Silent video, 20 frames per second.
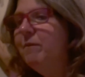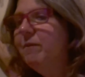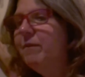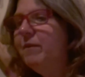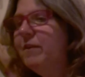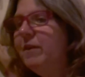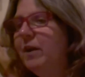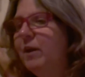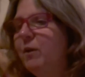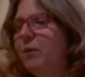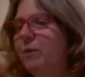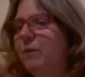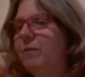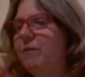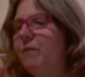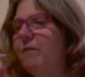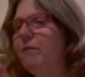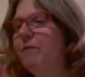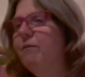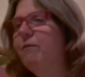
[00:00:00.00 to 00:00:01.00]
So
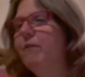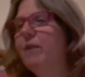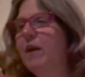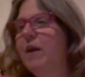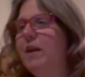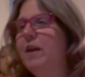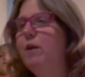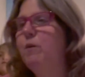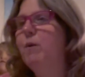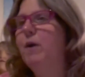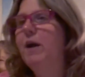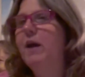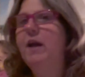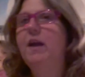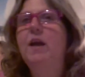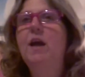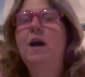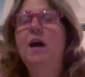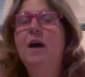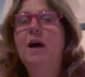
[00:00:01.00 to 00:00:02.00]

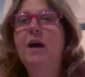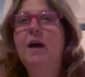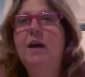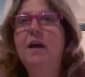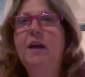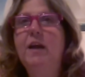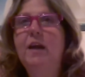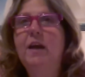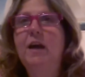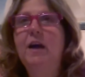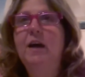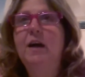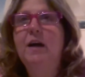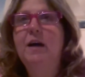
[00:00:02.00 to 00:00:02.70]
anyway, I